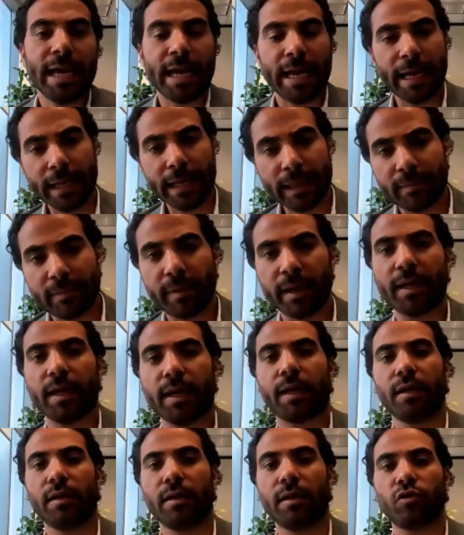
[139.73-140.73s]
in the MENA
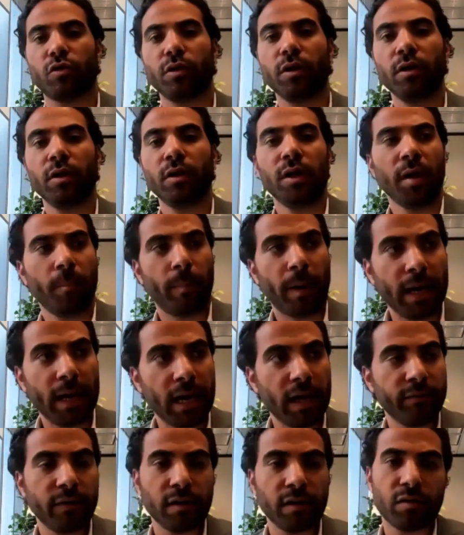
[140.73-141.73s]
region by
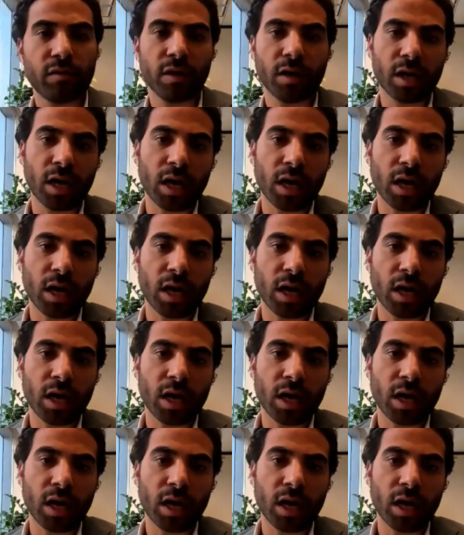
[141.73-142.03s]
leveraging